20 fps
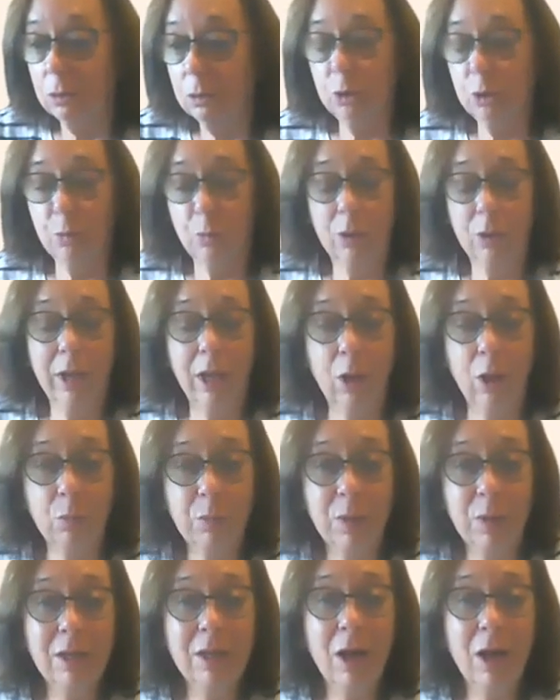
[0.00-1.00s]
work help,
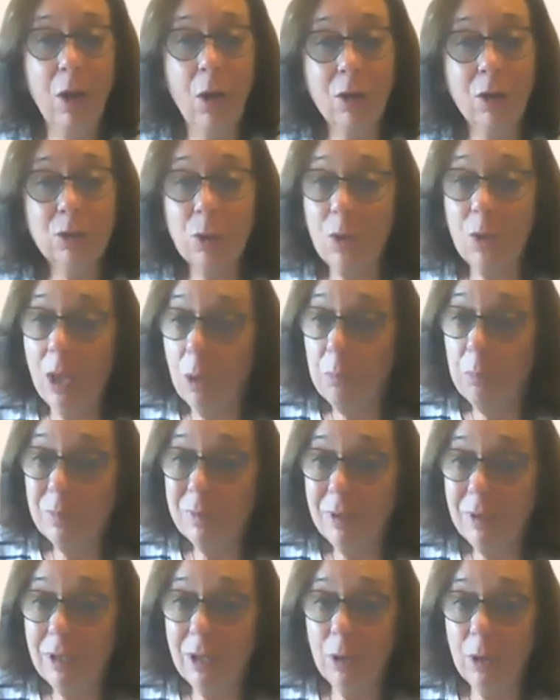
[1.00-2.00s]
also help,
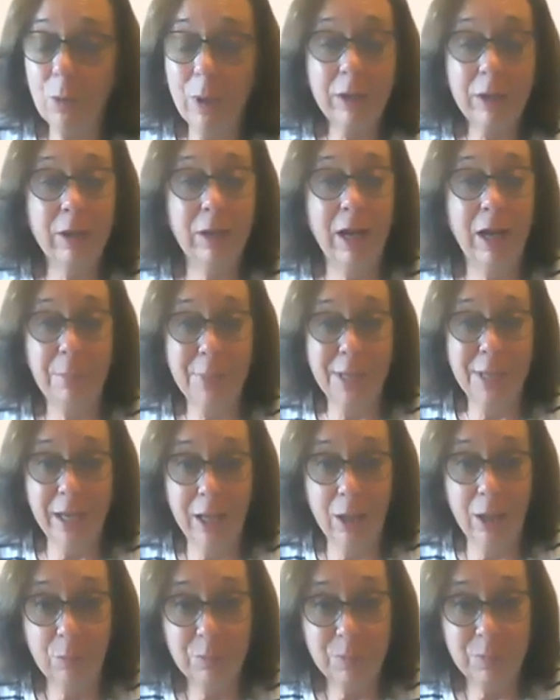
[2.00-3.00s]
economic
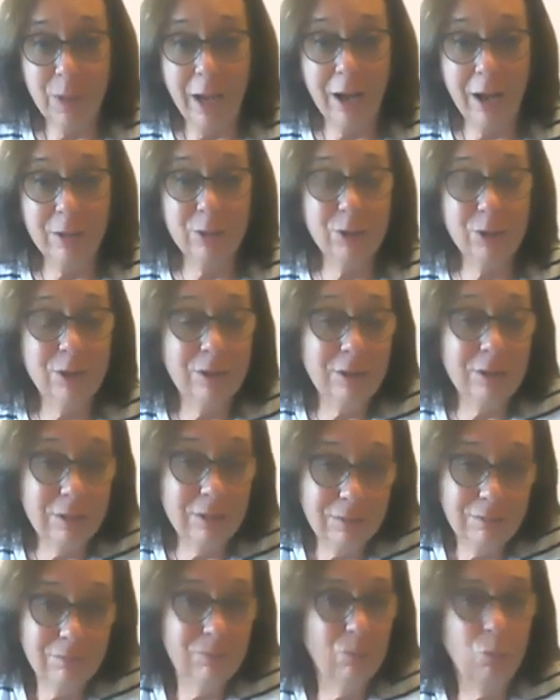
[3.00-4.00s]
help.
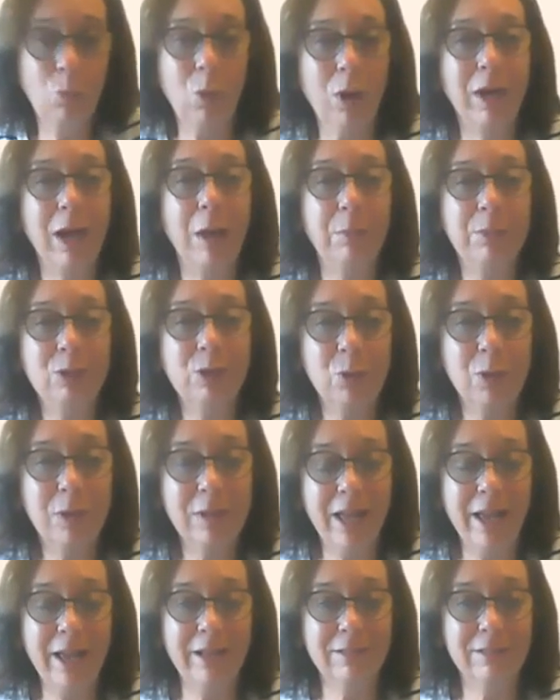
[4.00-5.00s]
What happens with
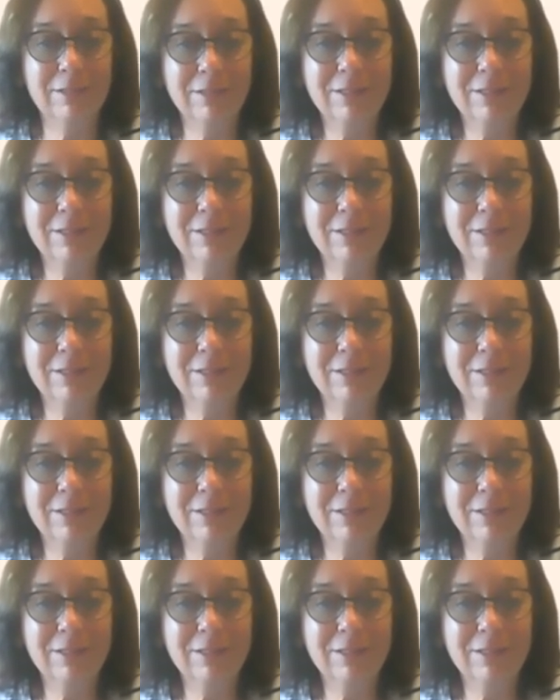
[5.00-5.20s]
that?